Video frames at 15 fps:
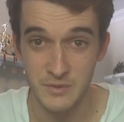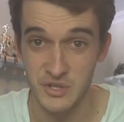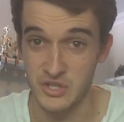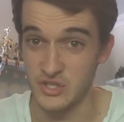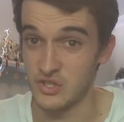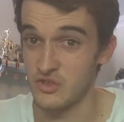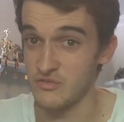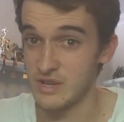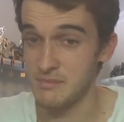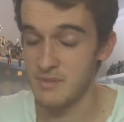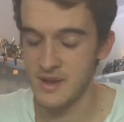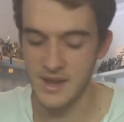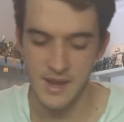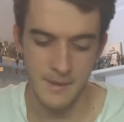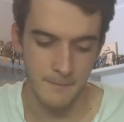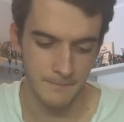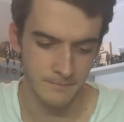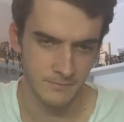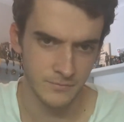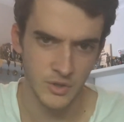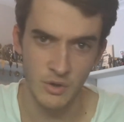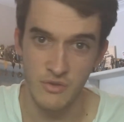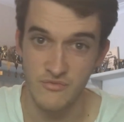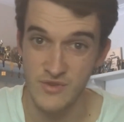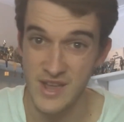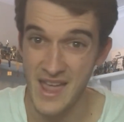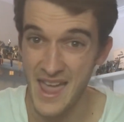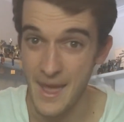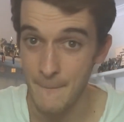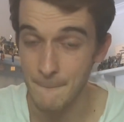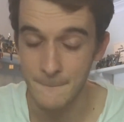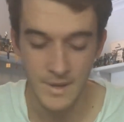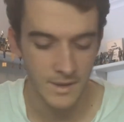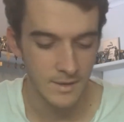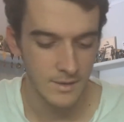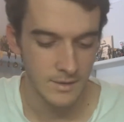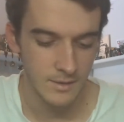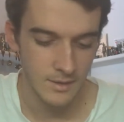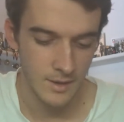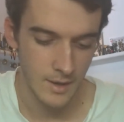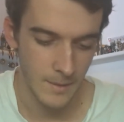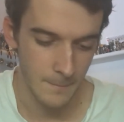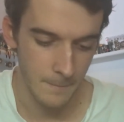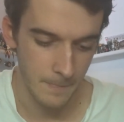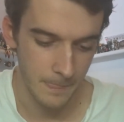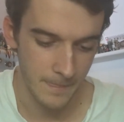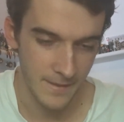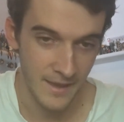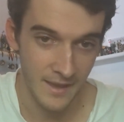which is 3 a.m.